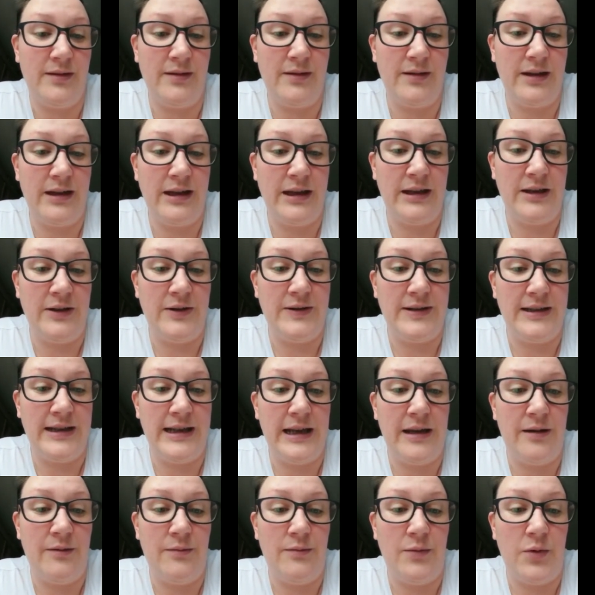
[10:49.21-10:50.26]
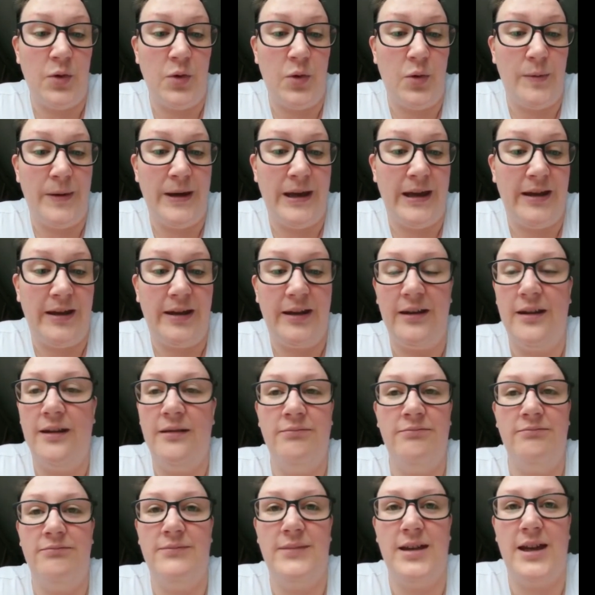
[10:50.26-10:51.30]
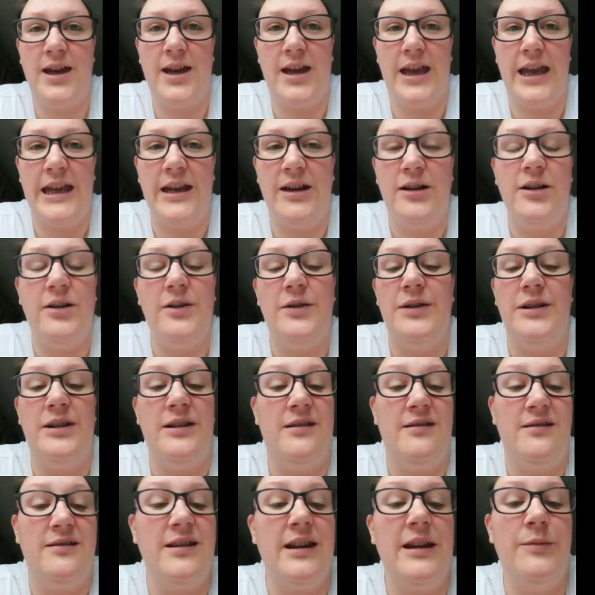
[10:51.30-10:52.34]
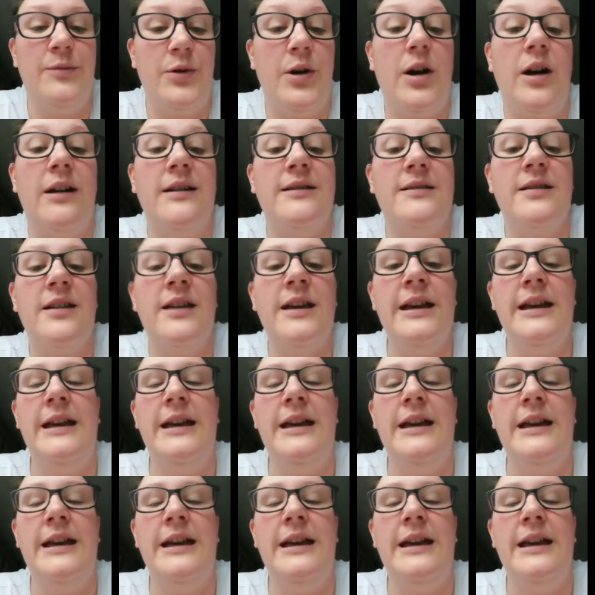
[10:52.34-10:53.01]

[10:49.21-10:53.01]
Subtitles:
know, slim or big, included in the same price.